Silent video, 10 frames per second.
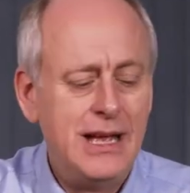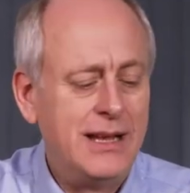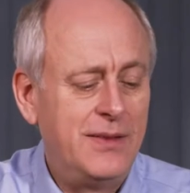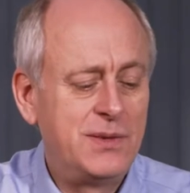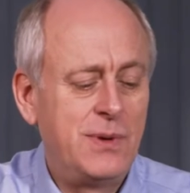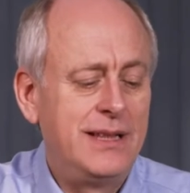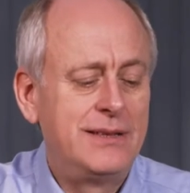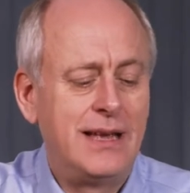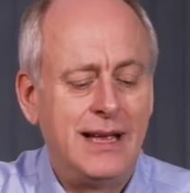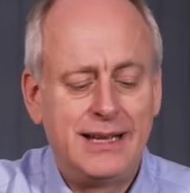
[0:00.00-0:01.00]
Now, this
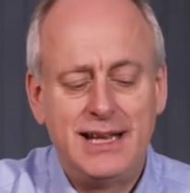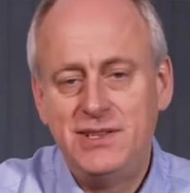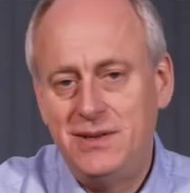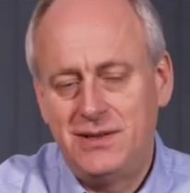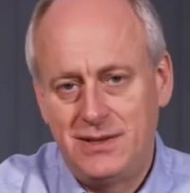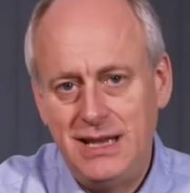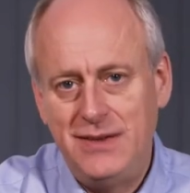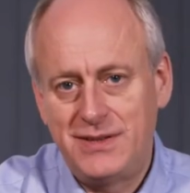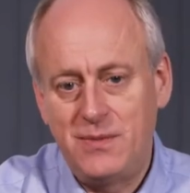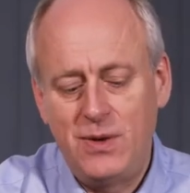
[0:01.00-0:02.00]
one's a case you can just
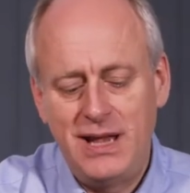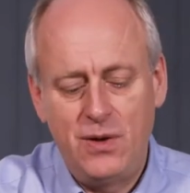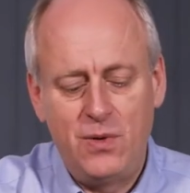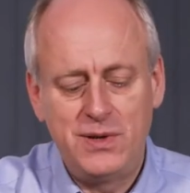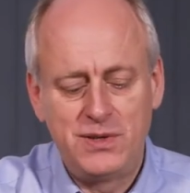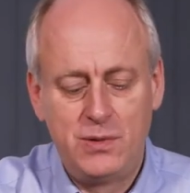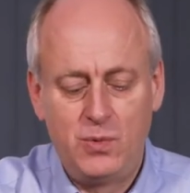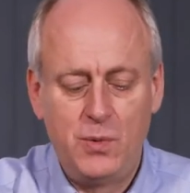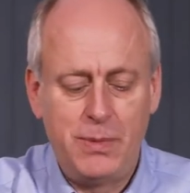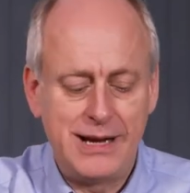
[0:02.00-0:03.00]
leave somewhere, or it's got a
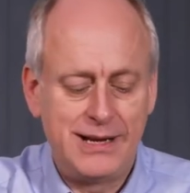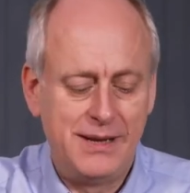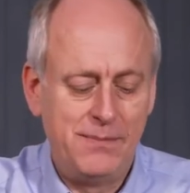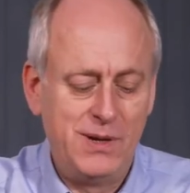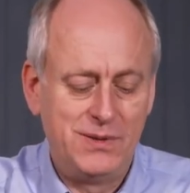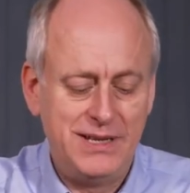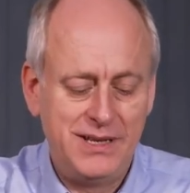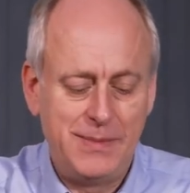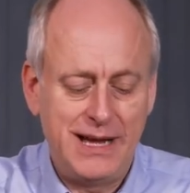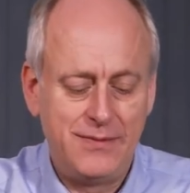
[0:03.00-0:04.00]
wall bracket built
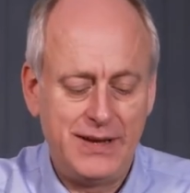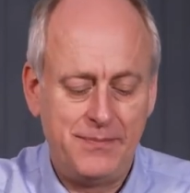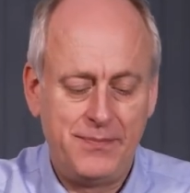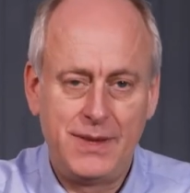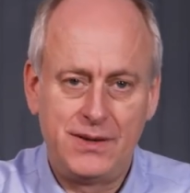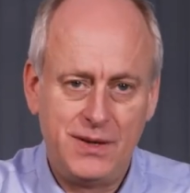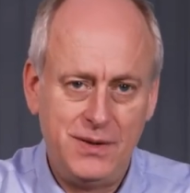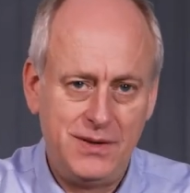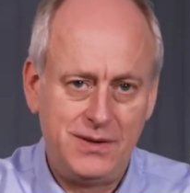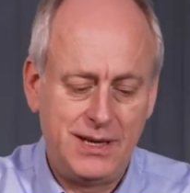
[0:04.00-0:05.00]
into the back of it, so
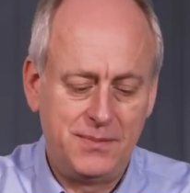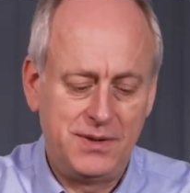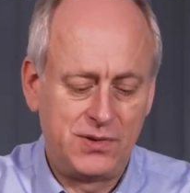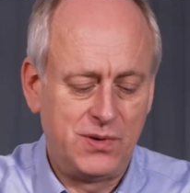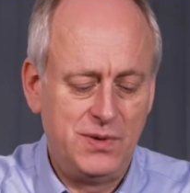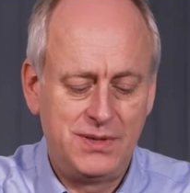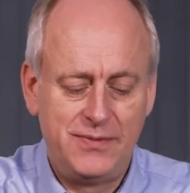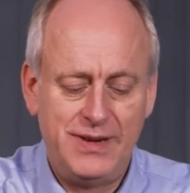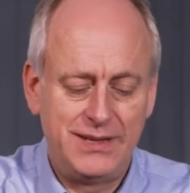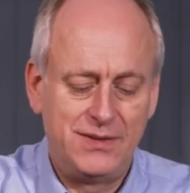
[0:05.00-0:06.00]
you can come to the screws
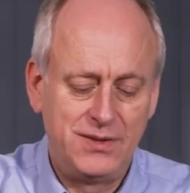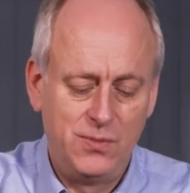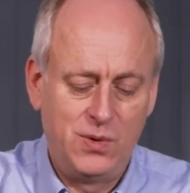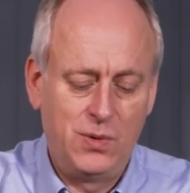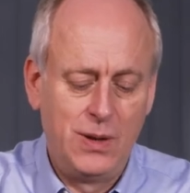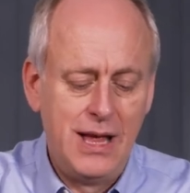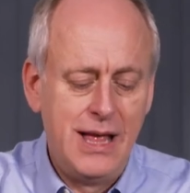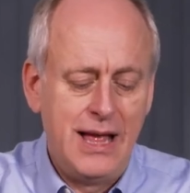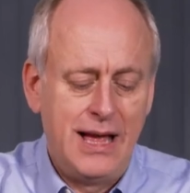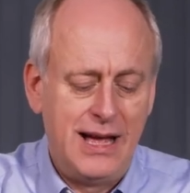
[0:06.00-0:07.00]
and fix onto the wall.
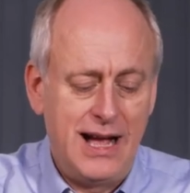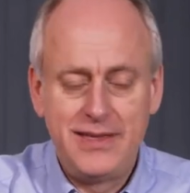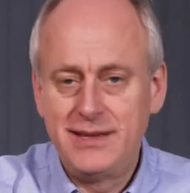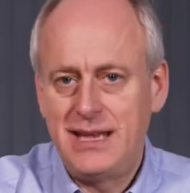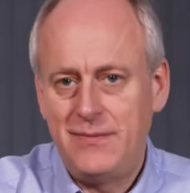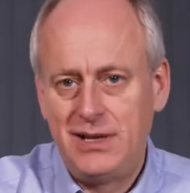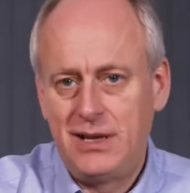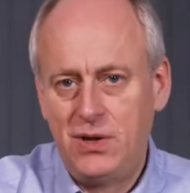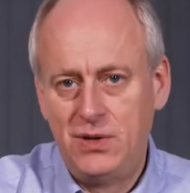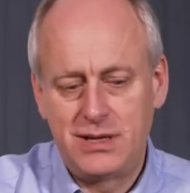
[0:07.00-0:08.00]
Others have a
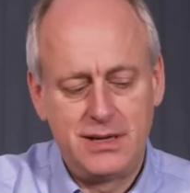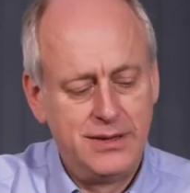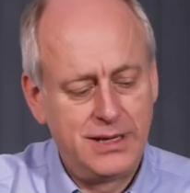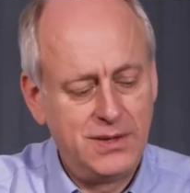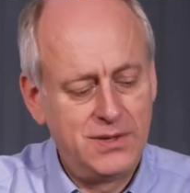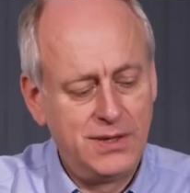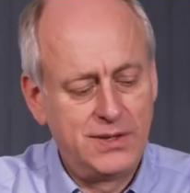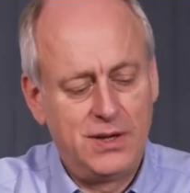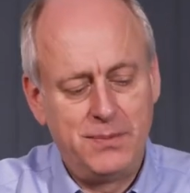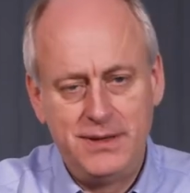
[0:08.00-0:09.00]
little hook that goes on the
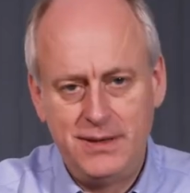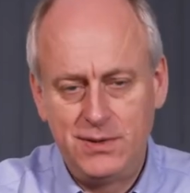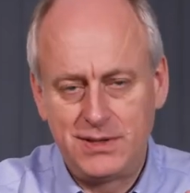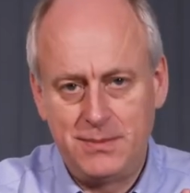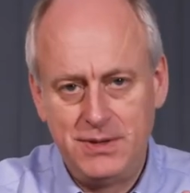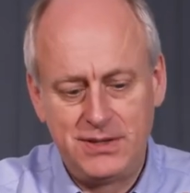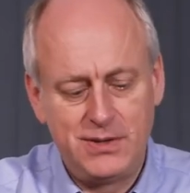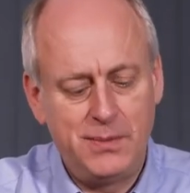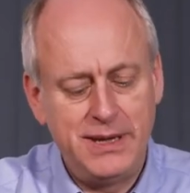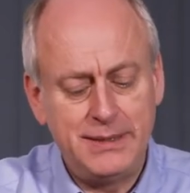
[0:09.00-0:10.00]
top, that hooks up at the
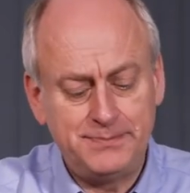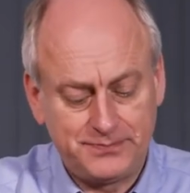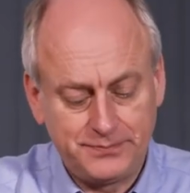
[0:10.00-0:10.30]
top here.